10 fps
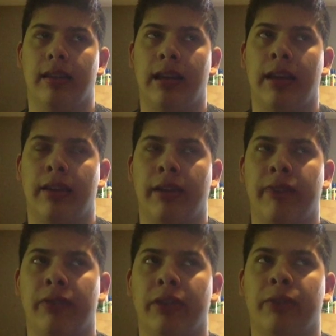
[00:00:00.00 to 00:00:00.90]
I
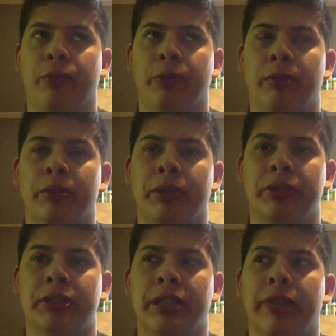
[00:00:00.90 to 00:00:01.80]
feel like 40 breeder
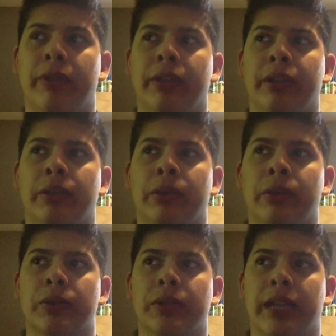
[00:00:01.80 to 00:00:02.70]
is definitely one of
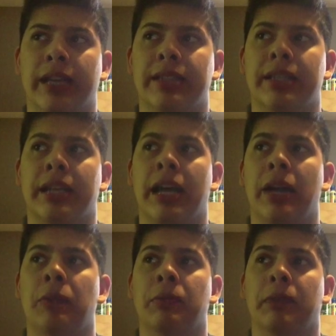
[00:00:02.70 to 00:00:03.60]
tanks that I
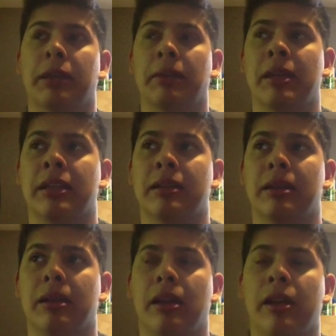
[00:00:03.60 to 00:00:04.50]
would recommend.
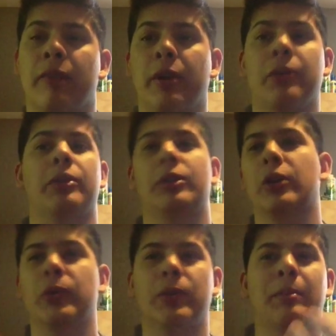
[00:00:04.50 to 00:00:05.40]
If I would have
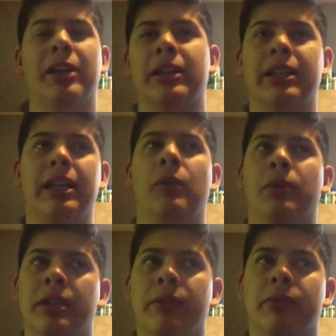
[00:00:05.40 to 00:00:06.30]
known about it, I would
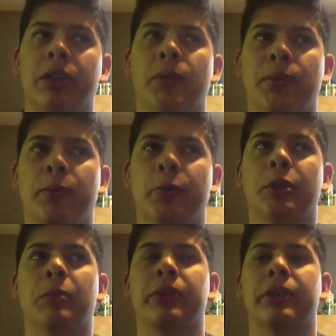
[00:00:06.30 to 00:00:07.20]
have definitely gone with
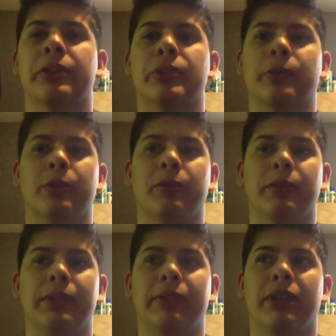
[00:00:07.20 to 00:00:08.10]
40 breeders over
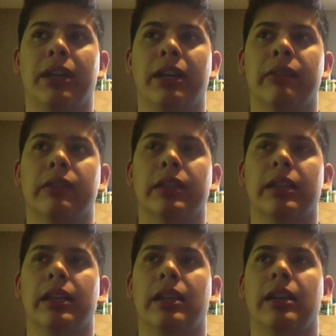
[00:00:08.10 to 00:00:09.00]
55.
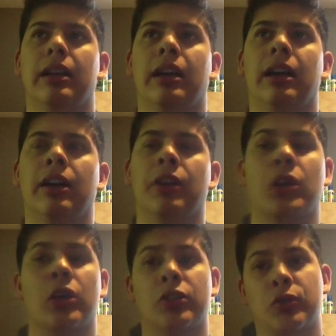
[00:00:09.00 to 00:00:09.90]
They
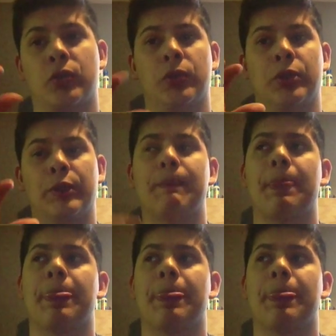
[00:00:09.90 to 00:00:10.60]
are shorter.